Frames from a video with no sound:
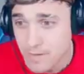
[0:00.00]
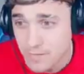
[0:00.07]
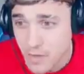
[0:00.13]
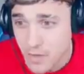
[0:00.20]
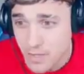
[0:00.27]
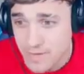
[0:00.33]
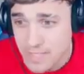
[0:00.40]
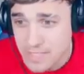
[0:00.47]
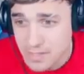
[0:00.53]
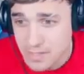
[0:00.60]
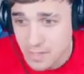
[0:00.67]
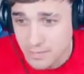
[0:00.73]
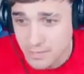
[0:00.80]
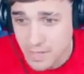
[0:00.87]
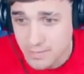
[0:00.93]
before these
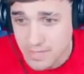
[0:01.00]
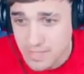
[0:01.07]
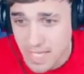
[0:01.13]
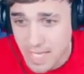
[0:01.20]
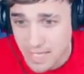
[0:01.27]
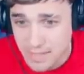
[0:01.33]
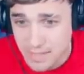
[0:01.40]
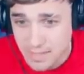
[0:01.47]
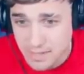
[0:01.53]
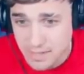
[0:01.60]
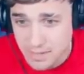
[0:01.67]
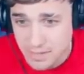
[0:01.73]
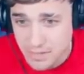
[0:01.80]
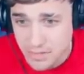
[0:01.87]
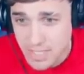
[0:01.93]
dum-dums start
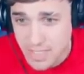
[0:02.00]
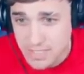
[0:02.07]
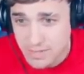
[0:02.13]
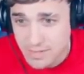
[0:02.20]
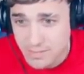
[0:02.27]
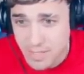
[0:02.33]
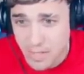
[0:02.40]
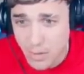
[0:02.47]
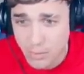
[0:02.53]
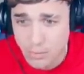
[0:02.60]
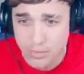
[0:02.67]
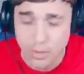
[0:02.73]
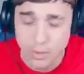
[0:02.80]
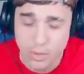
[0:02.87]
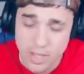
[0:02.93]
chasing me.
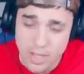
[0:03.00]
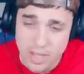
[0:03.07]
Oh no.